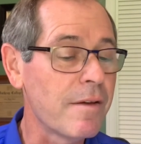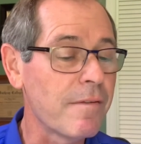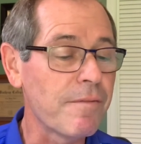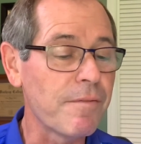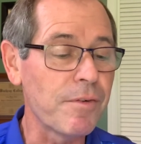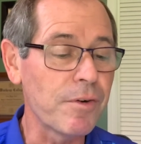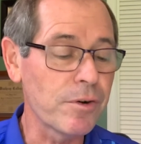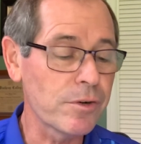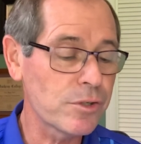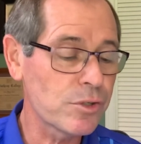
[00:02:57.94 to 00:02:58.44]

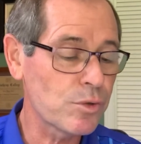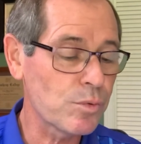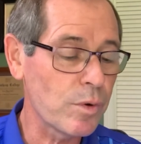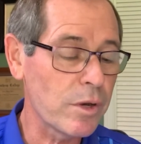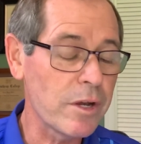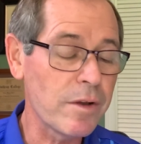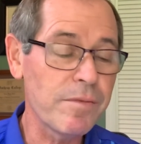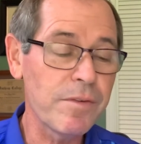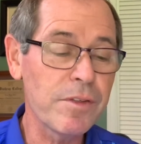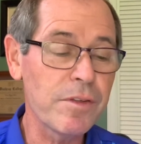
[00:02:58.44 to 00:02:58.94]
Verse
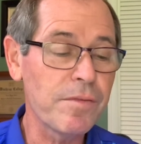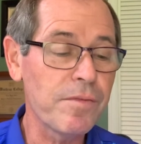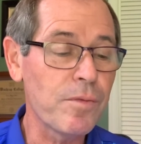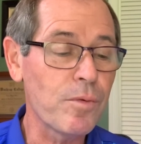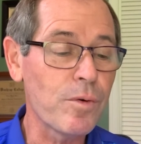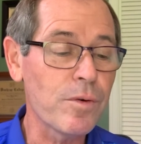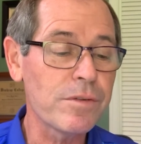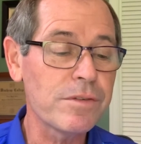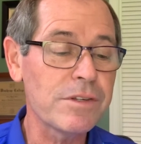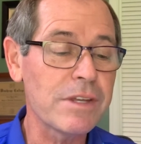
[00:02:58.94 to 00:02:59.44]
12 of the
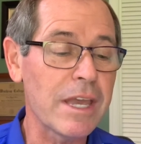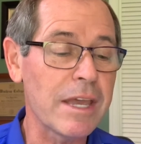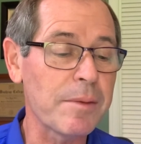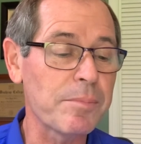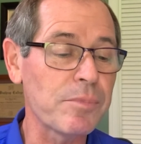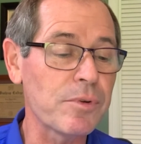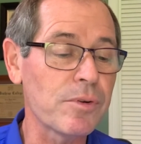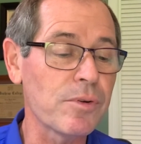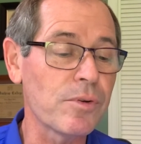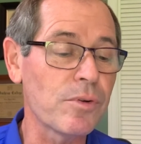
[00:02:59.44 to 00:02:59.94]
fourth
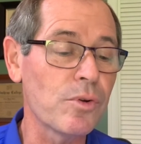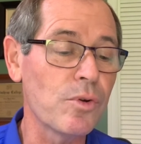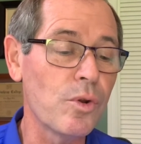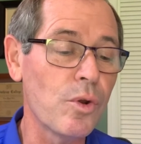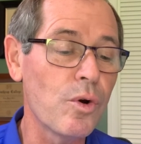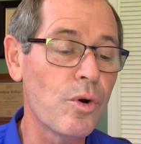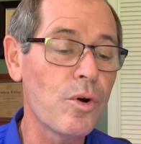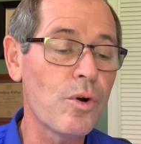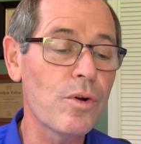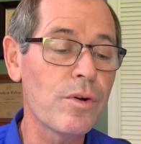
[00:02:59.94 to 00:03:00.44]
chapter,
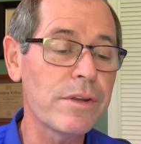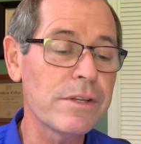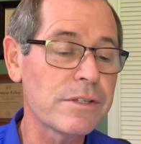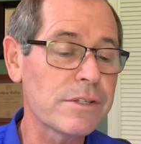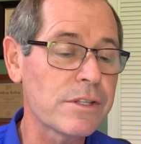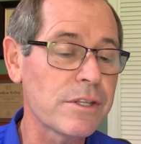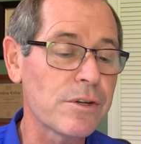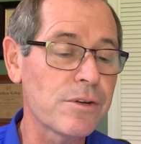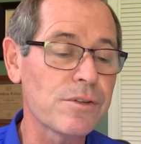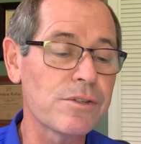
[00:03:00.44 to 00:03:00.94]
Nor is there